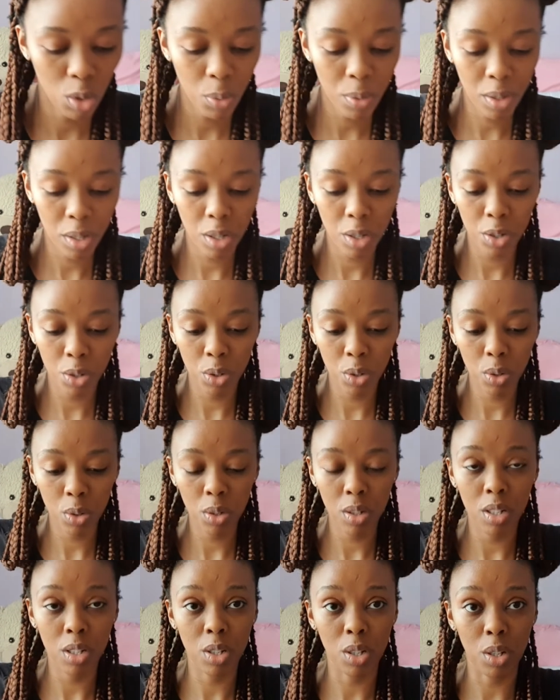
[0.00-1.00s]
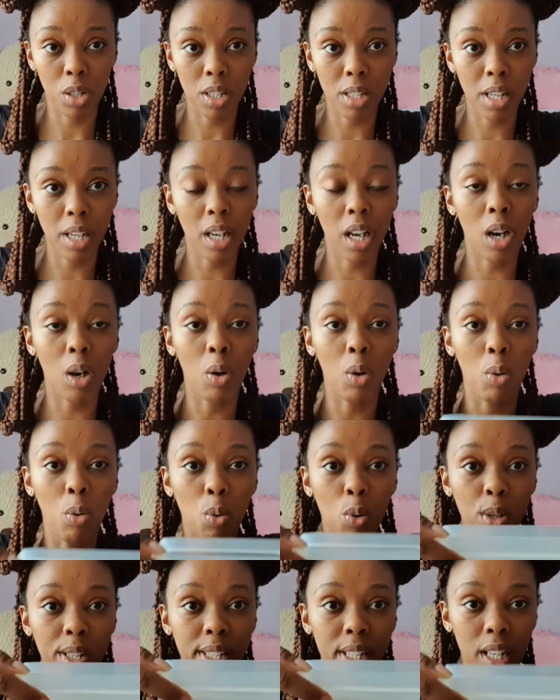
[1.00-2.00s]
all we're gonna do is gonna take our
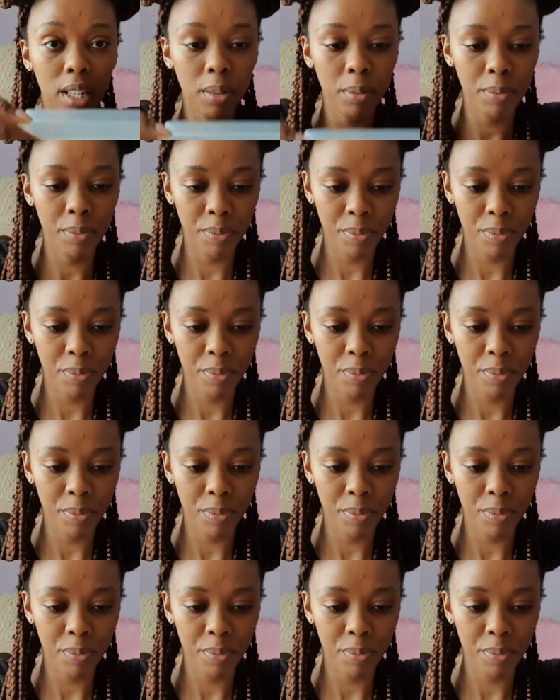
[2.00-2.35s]
water